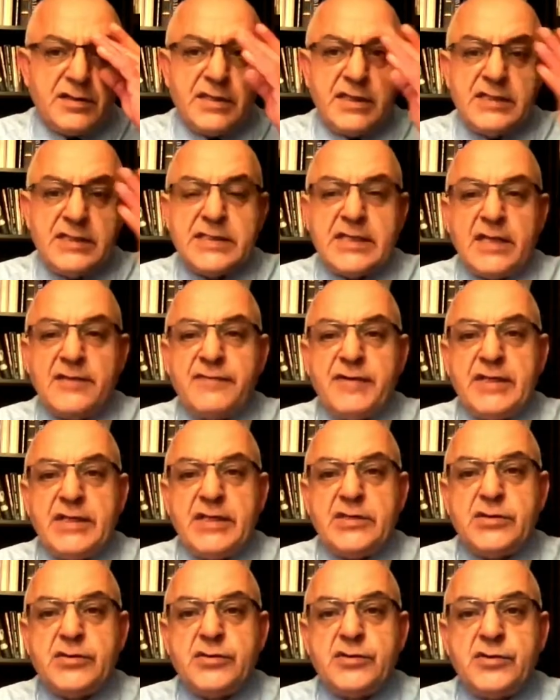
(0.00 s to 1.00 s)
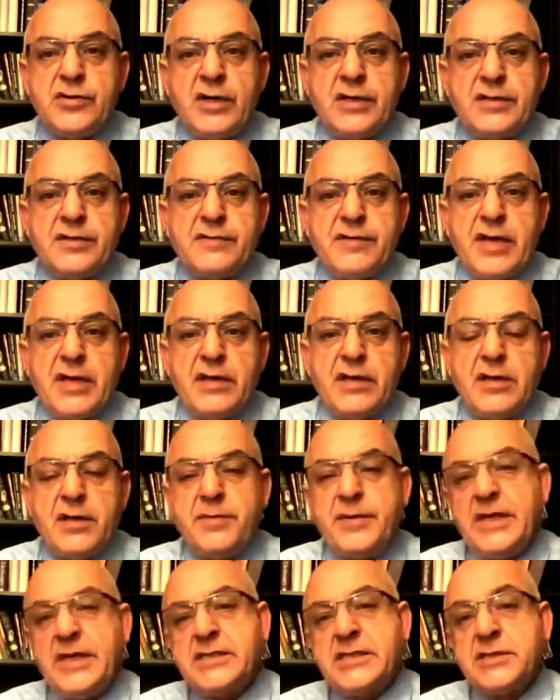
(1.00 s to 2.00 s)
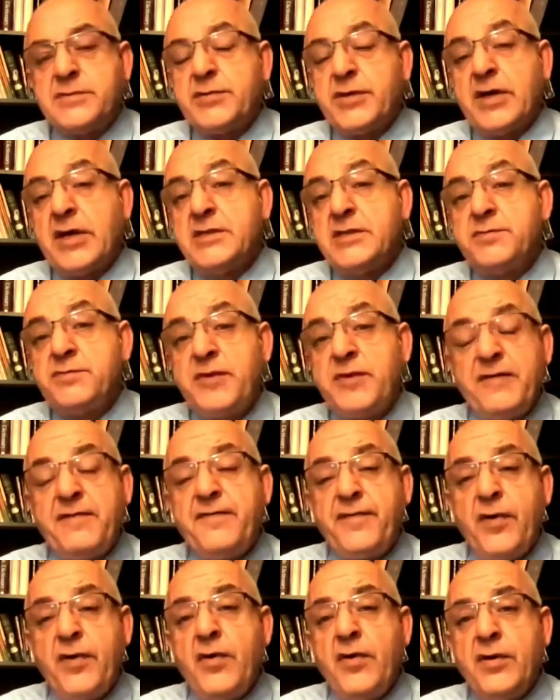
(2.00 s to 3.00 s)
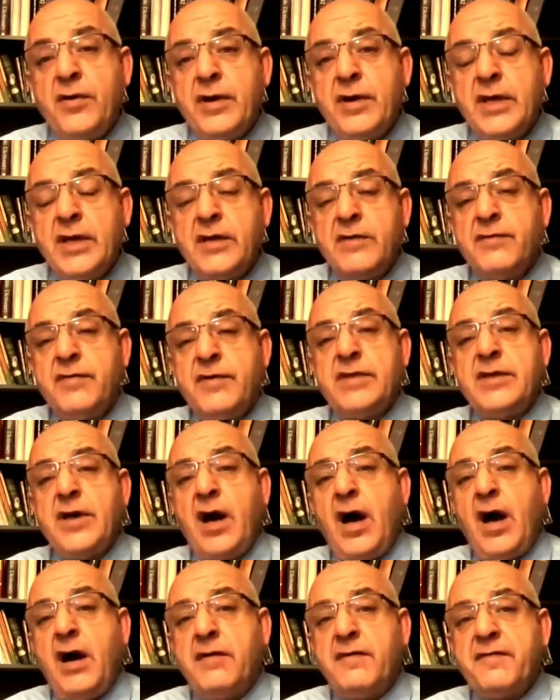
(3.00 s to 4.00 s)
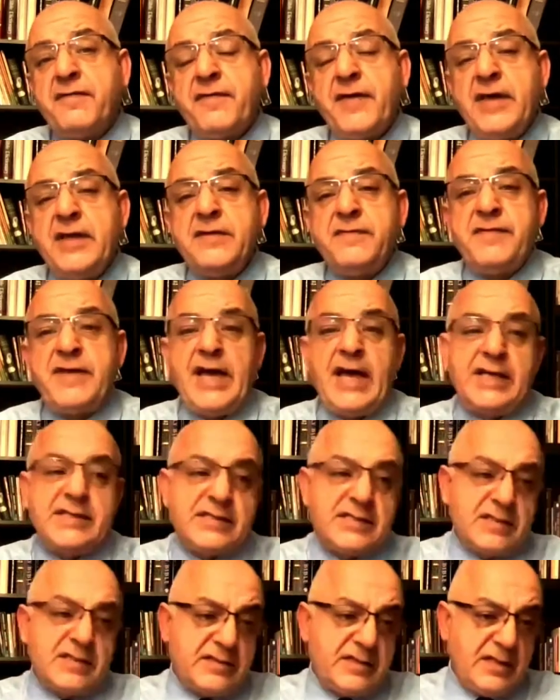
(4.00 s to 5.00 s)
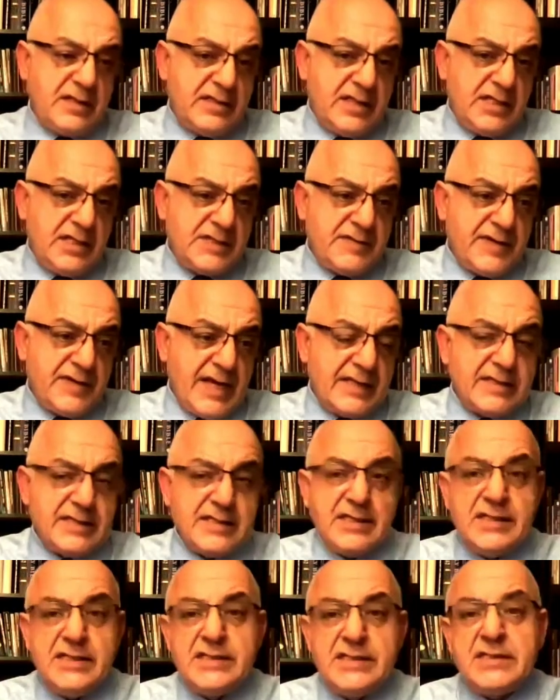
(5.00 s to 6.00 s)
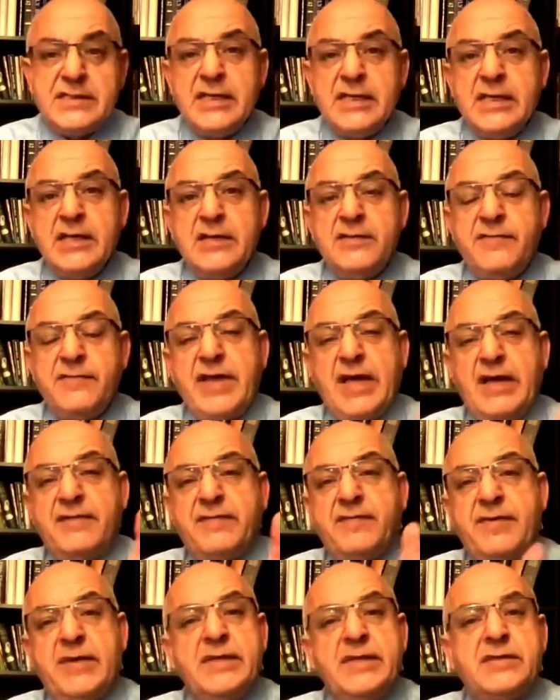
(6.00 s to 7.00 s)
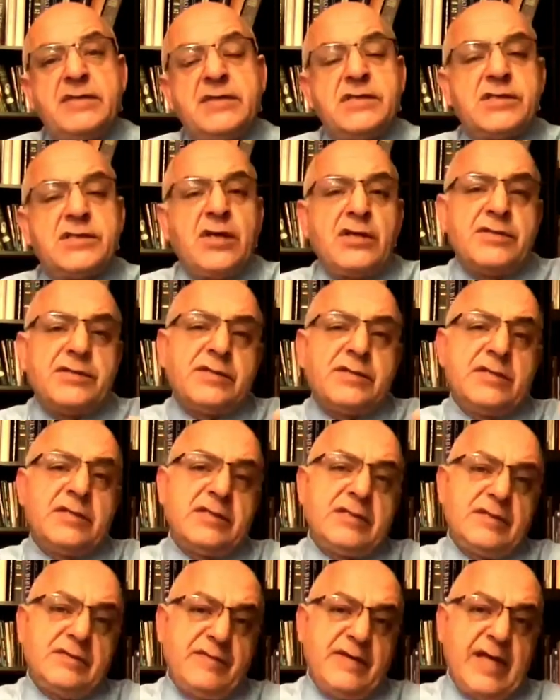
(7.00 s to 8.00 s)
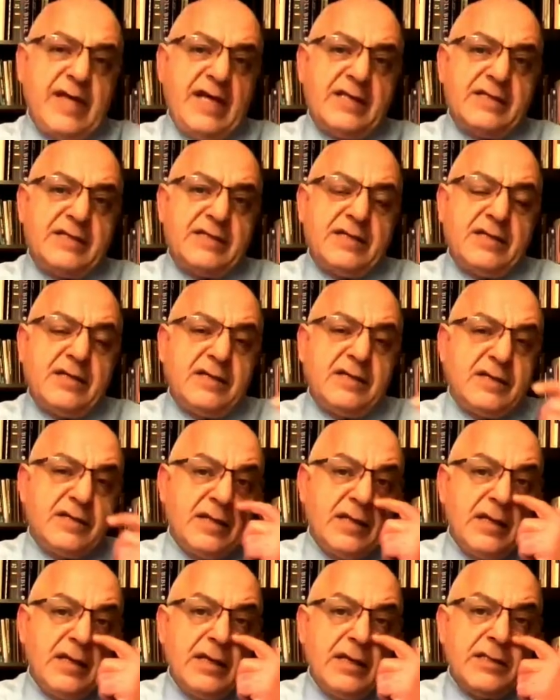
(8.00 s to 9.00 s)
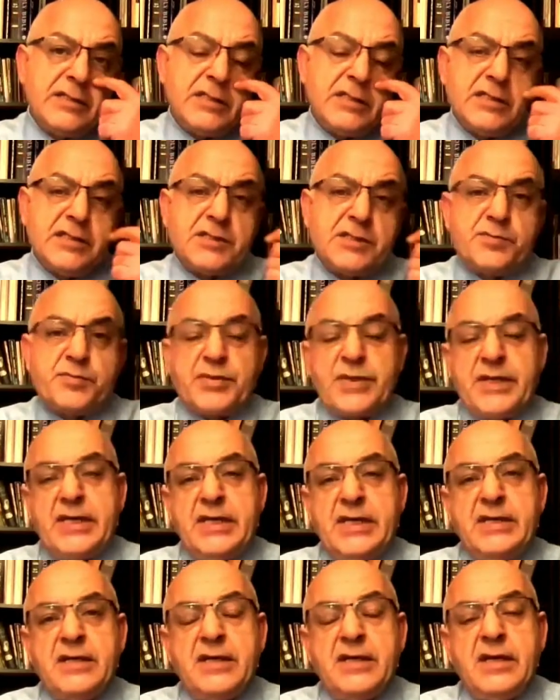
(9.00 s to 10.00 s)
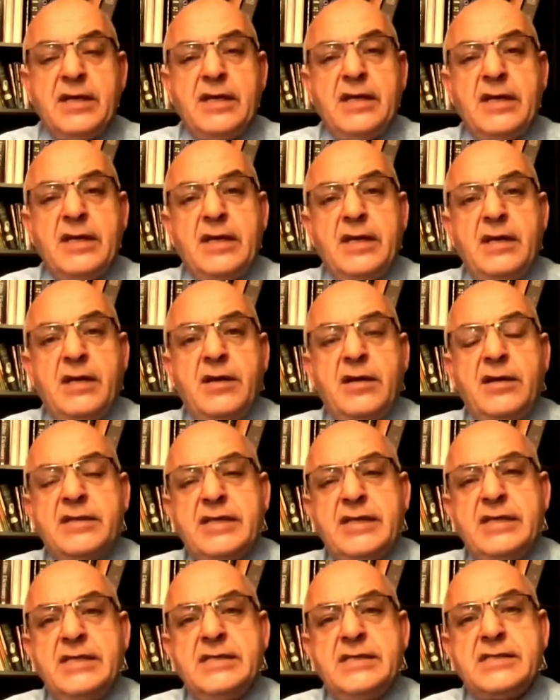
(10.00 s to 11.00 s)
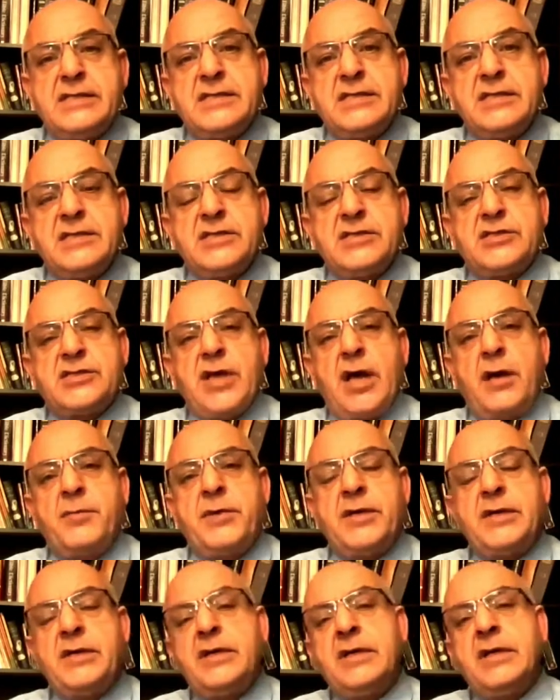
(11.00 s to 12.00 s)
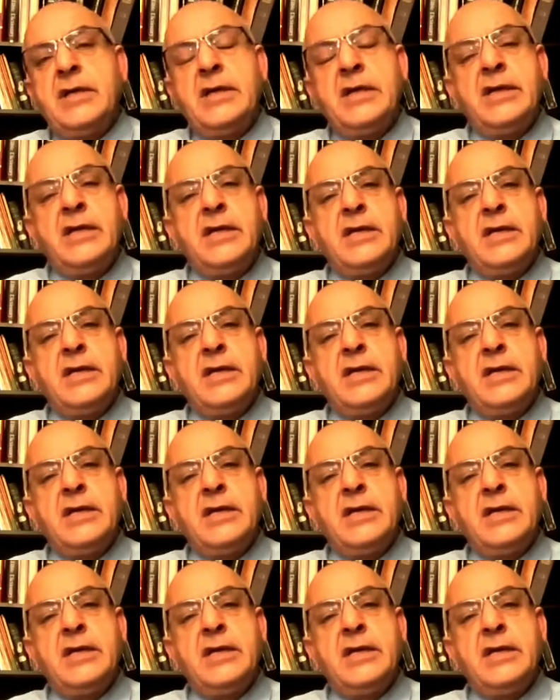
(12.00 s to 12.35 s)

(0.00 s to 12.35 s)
things that we need to do on a regular basis? Because before, with our faith, we had certain days. We had this, we had winter solstice, we had the spring, this summer.